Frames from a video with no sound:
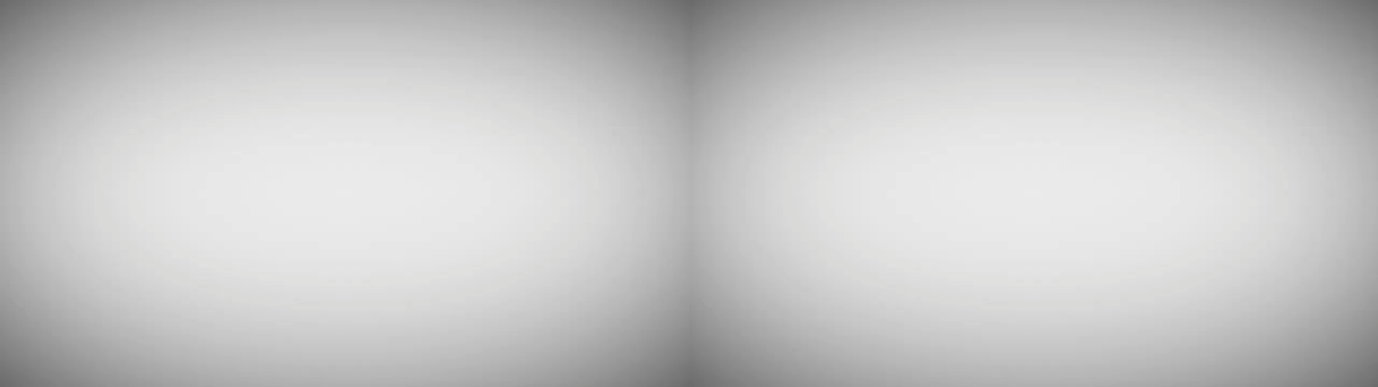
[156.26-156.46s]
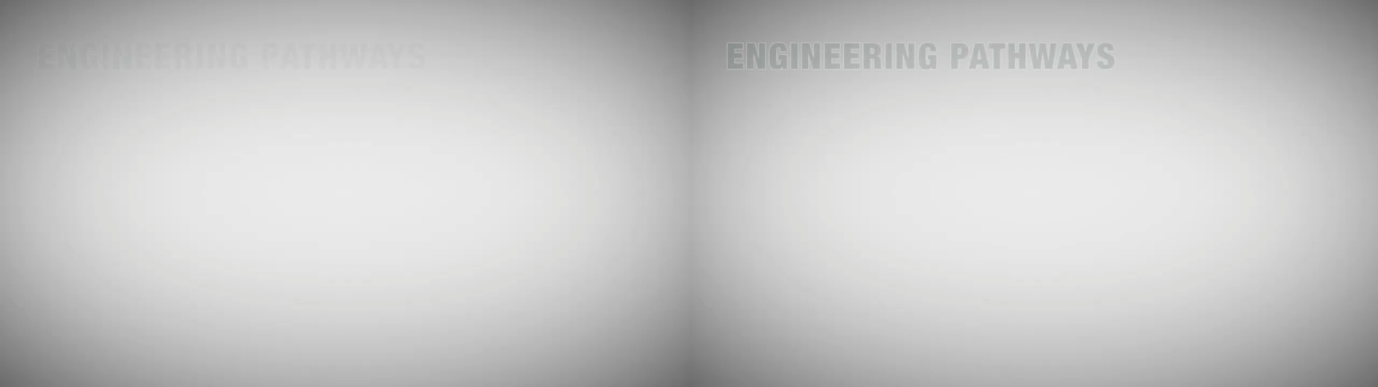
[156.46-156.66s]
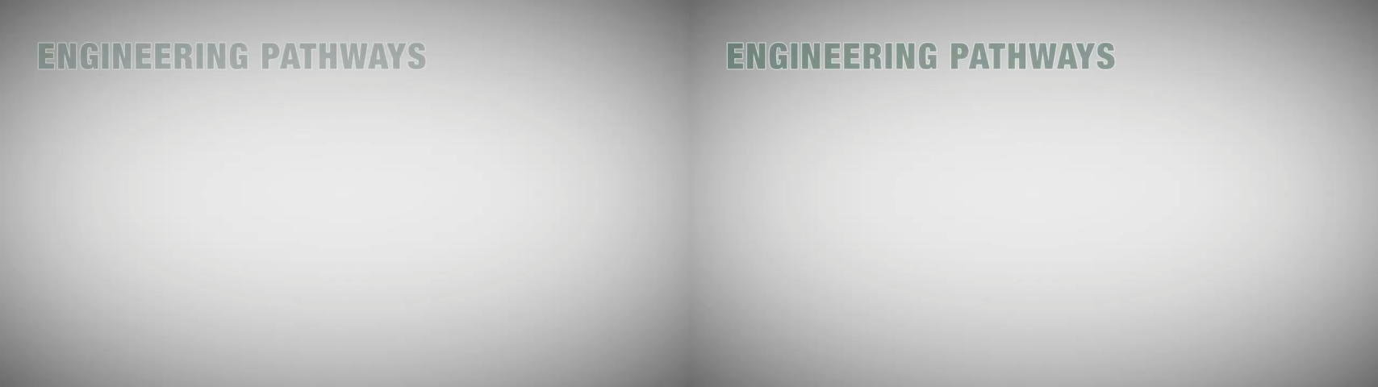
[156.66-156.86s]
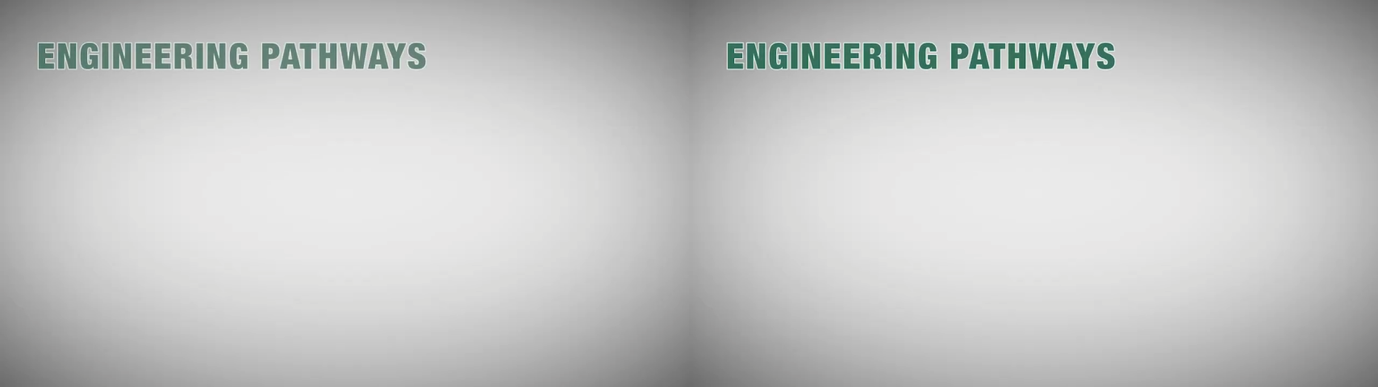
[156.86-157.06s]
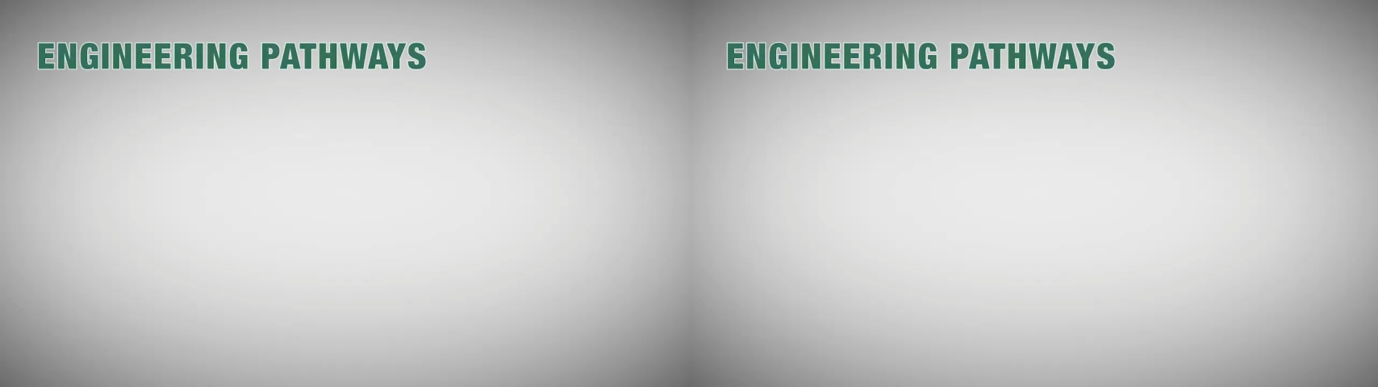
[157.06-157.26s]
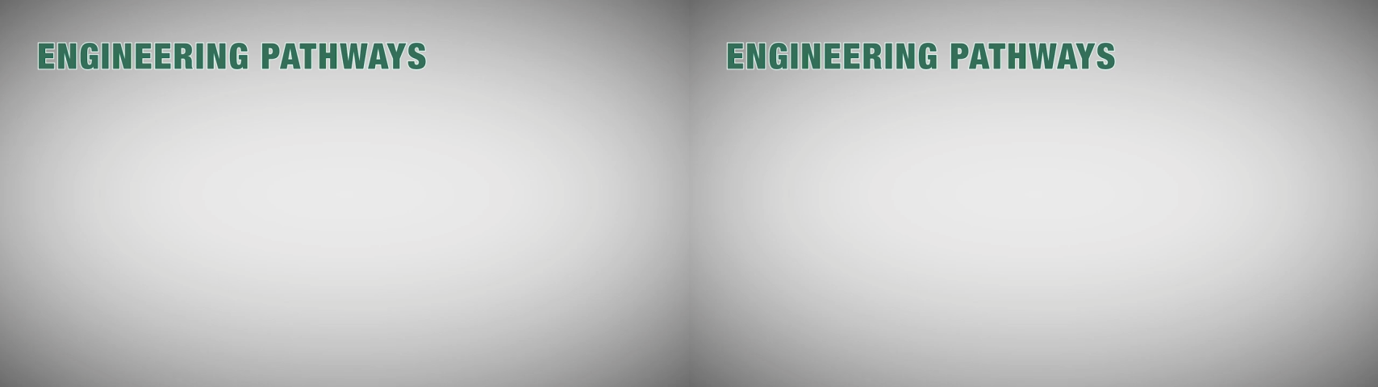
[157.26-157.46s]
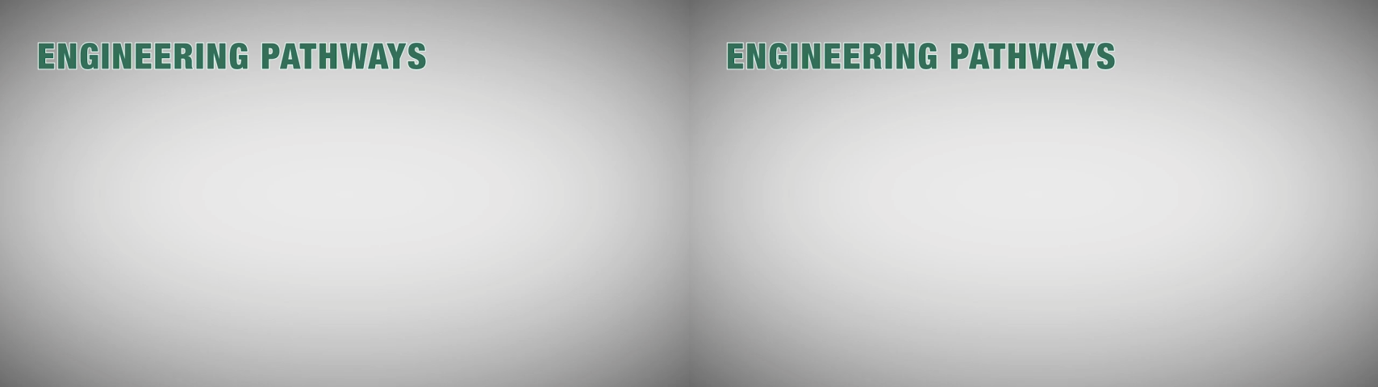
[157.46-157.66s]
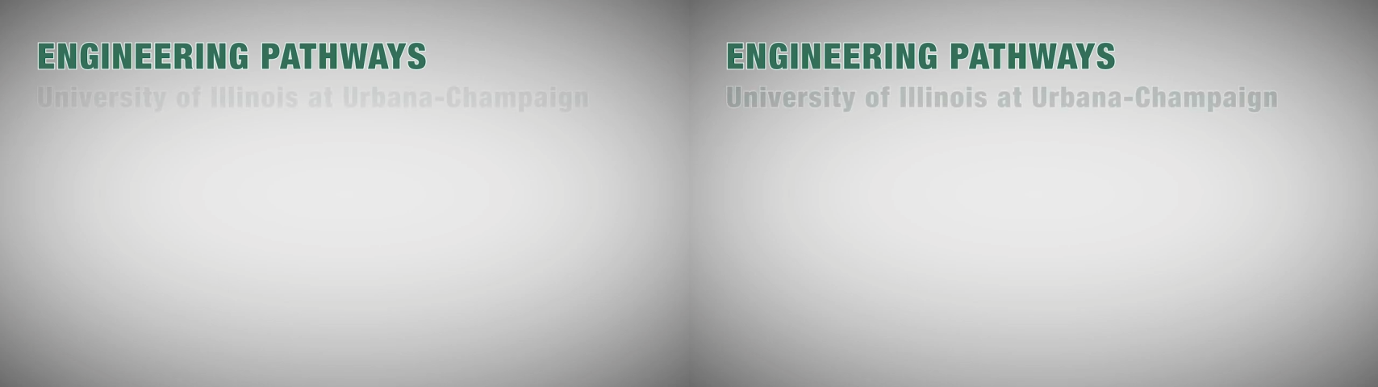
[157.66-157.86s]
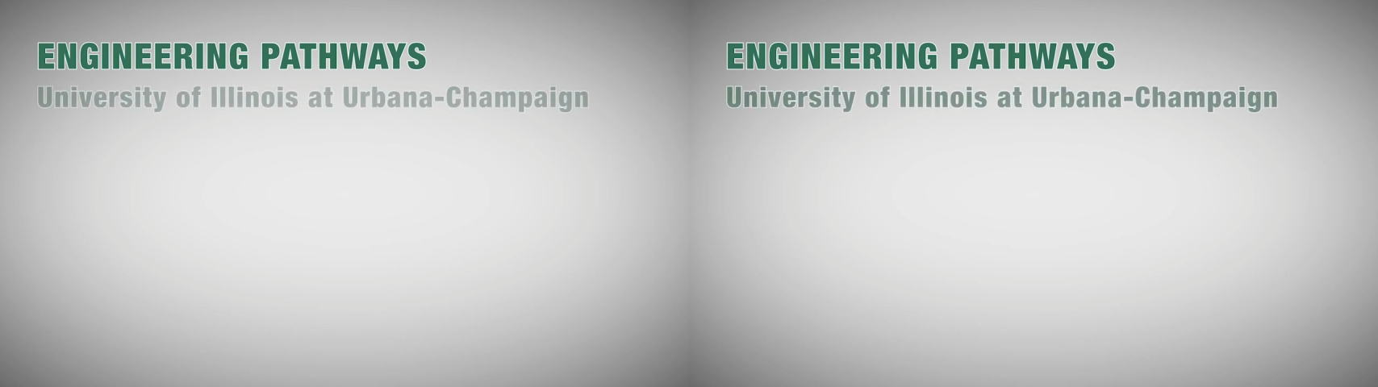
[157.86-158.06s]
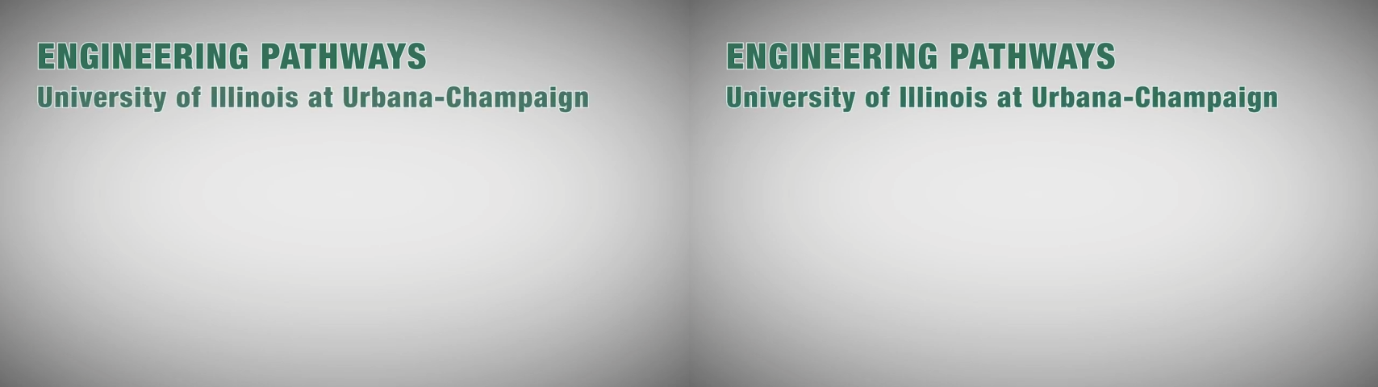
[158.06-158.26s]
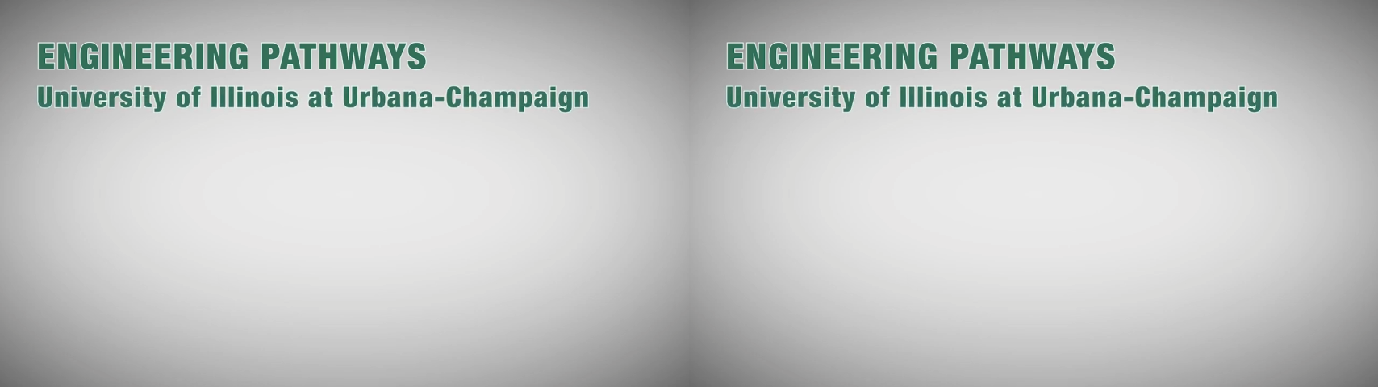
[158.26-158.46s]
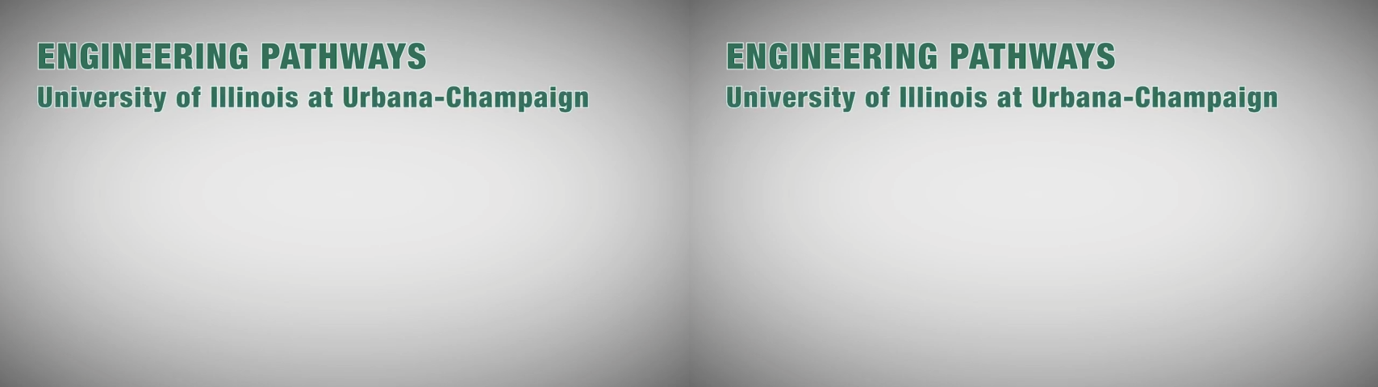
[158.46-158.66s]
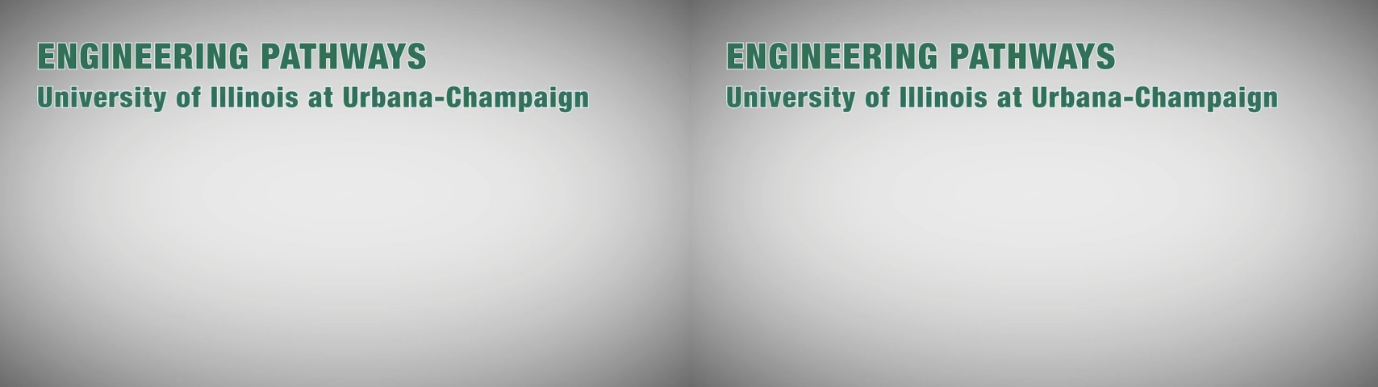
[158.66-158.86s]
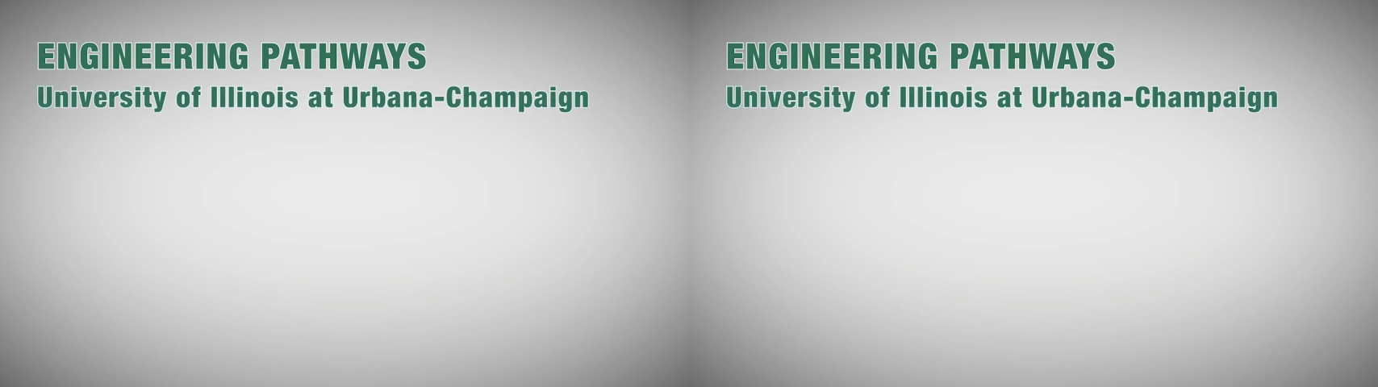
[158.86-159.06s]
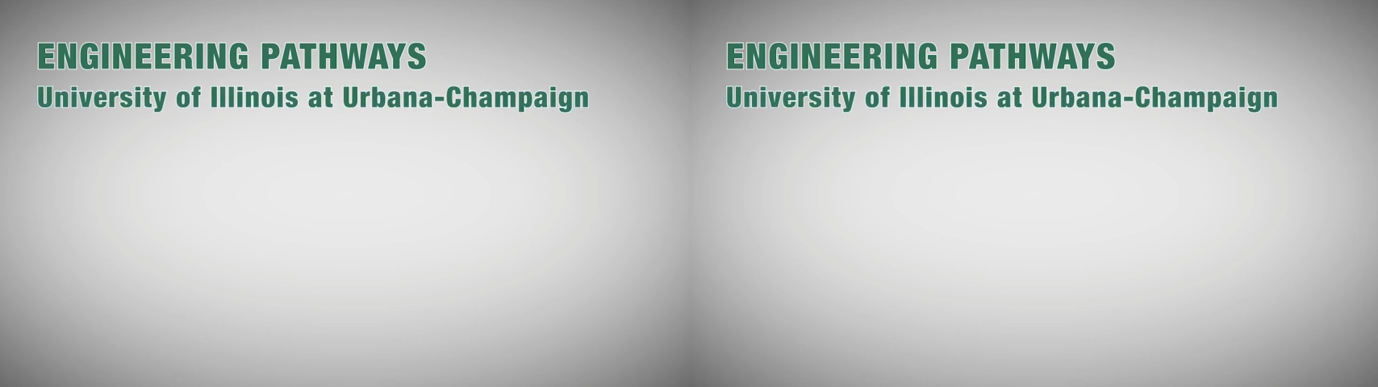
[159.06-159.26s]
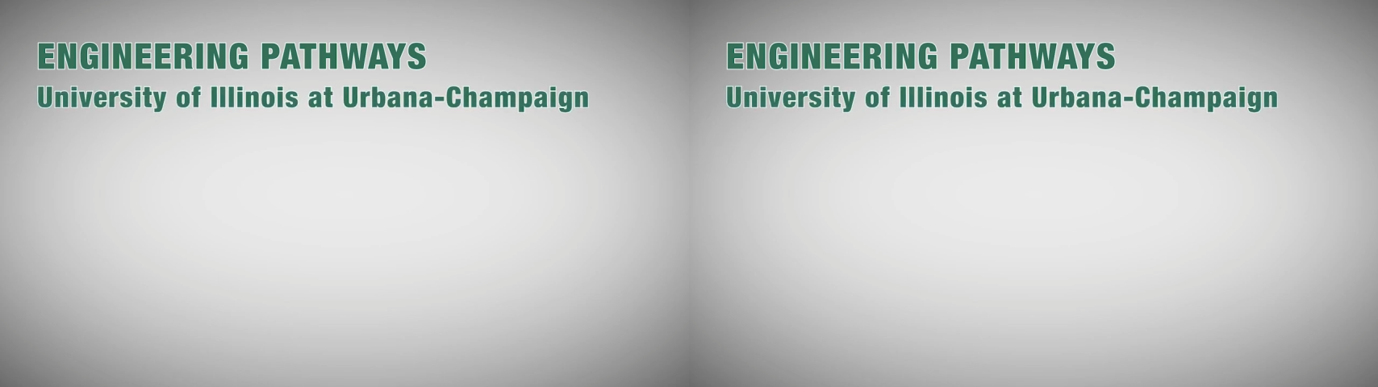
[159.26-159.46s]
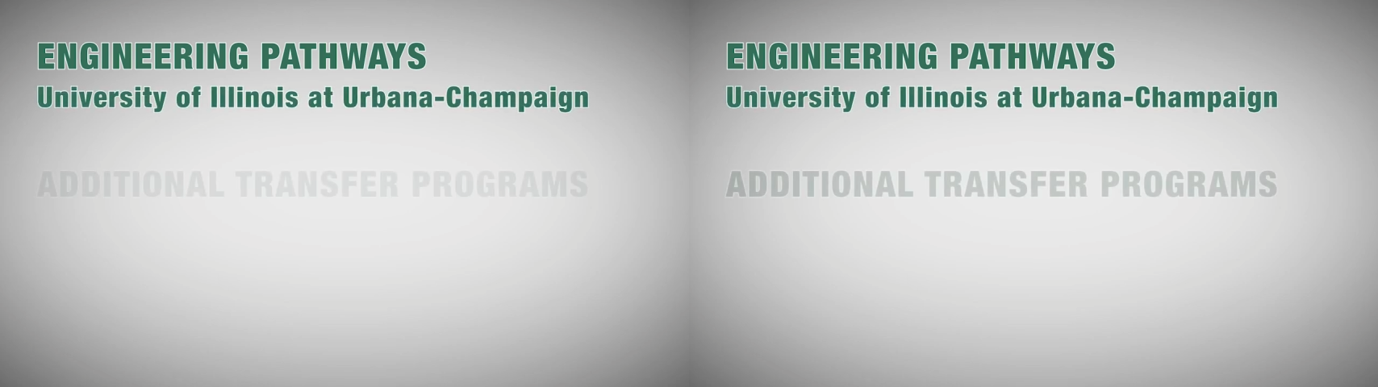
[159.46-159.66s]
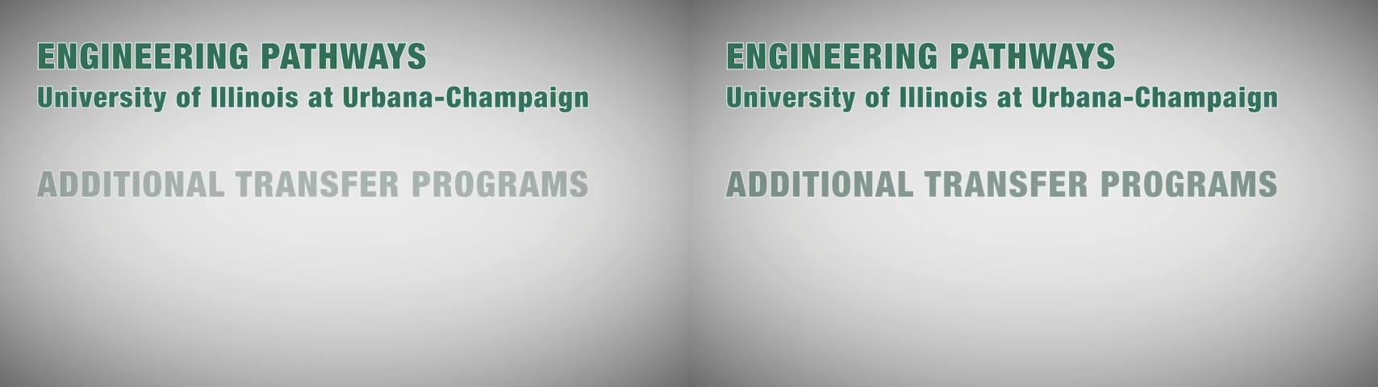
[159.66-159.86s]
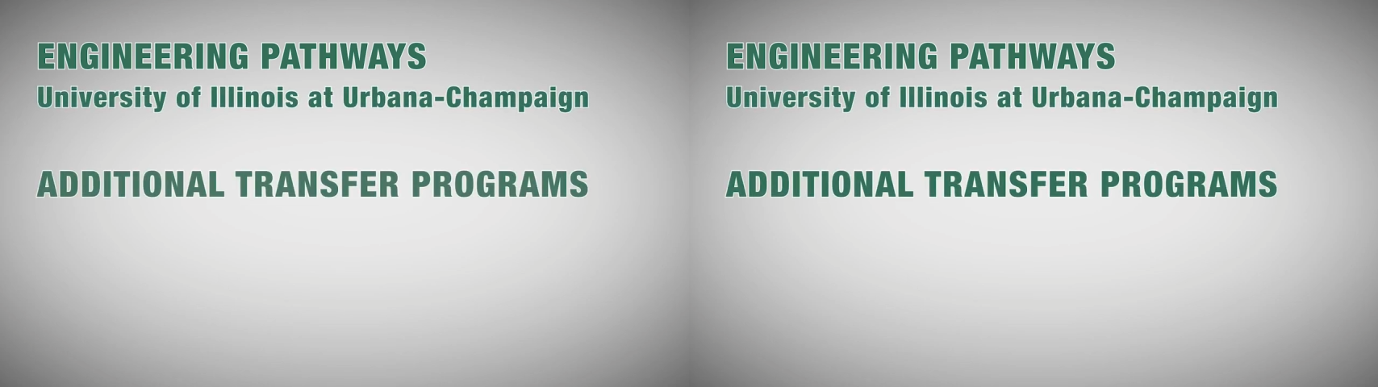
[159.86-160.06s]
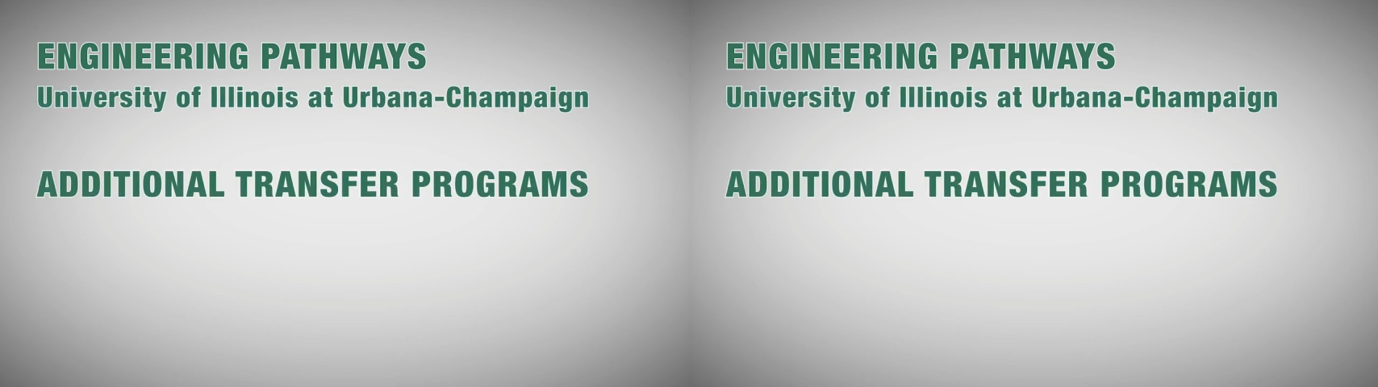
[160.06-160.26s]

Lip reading: (no speaker visible)